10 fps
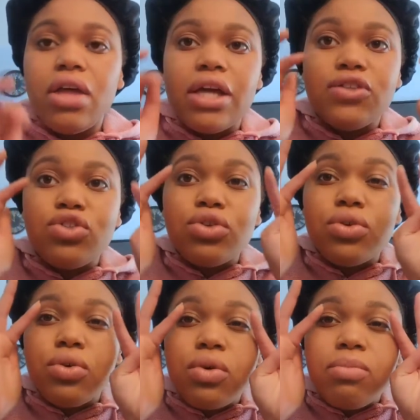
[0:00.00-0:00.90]

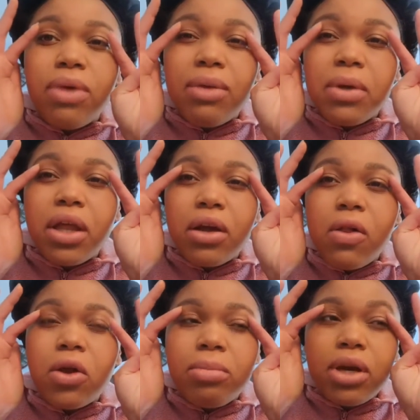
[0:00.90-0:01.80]
into maybe like
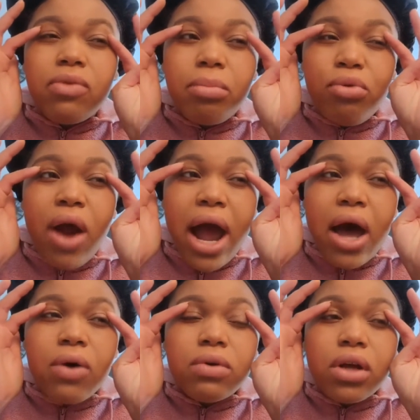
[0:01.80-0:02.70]
a little bit of a
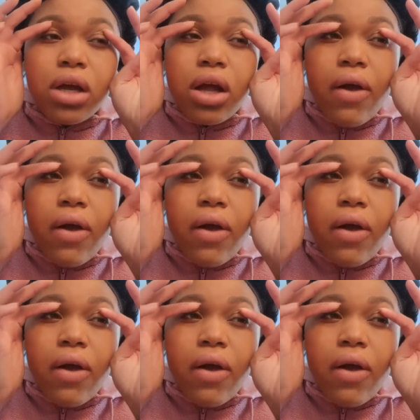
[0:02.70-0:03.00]
brown,